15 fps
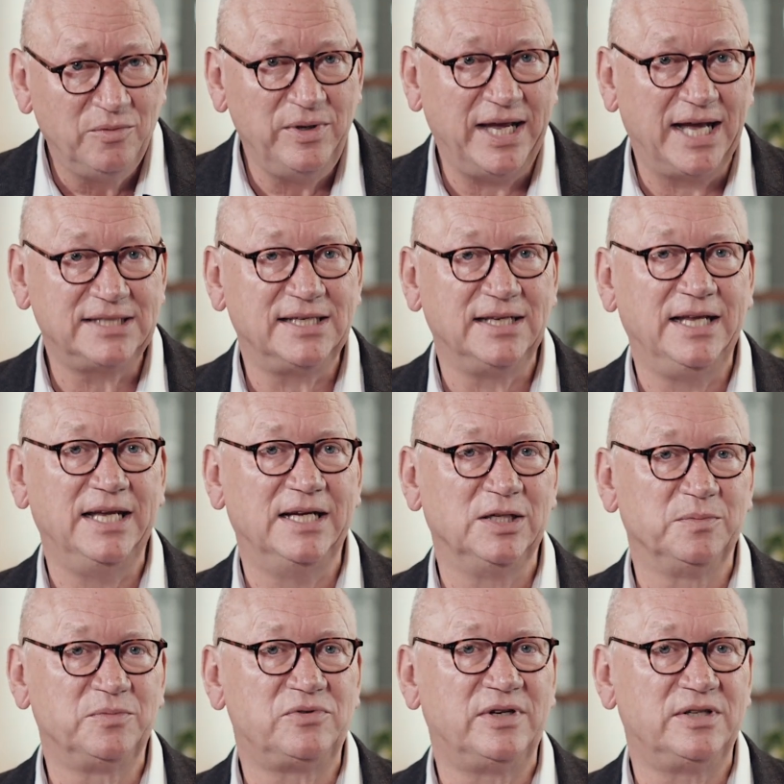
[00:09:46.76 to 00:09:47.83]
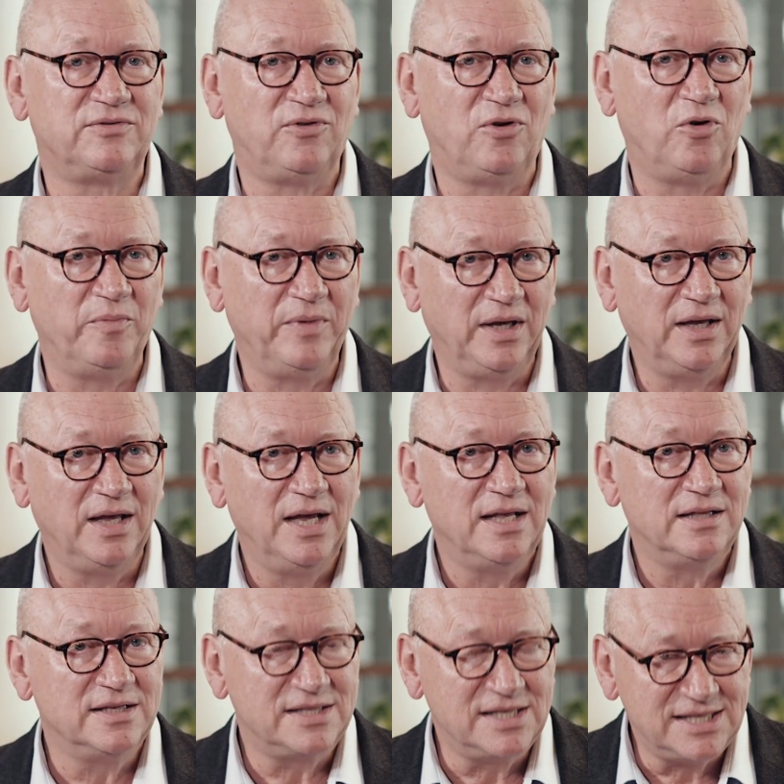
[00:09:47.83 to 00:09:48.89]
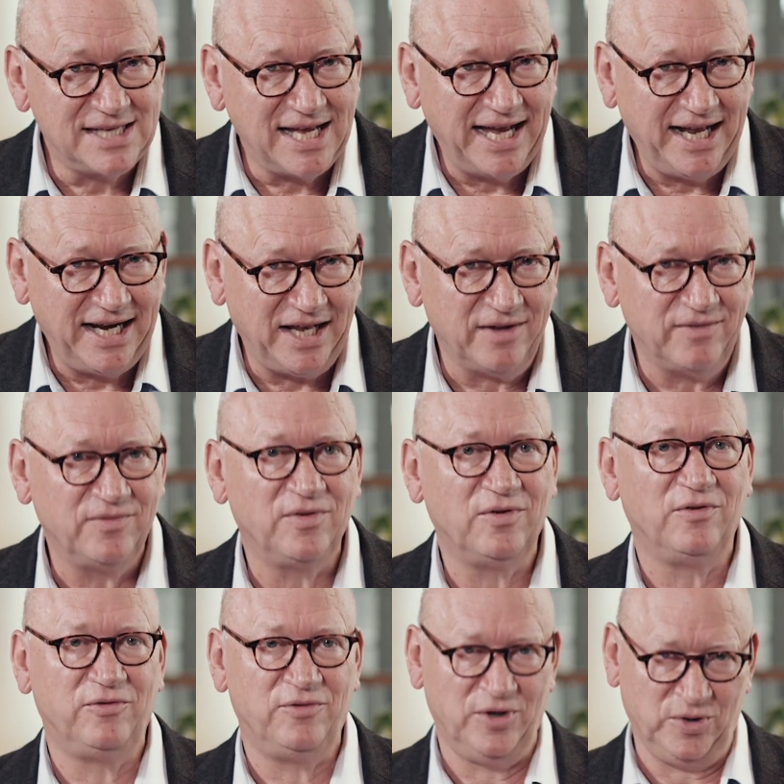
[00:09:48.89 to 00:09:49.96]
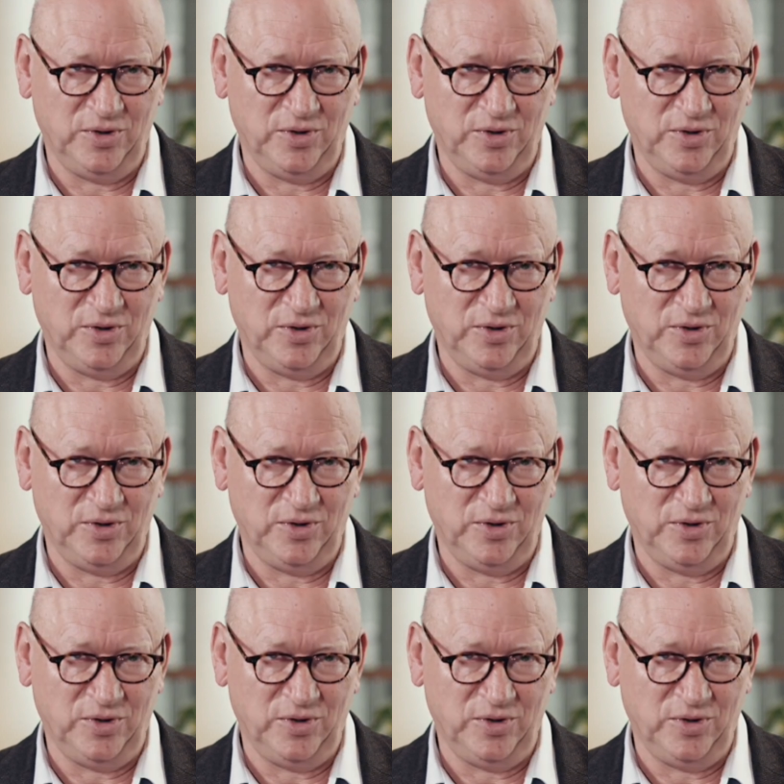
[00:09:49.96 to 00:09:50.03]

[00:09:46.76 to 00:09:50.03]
we actually help transforming the society for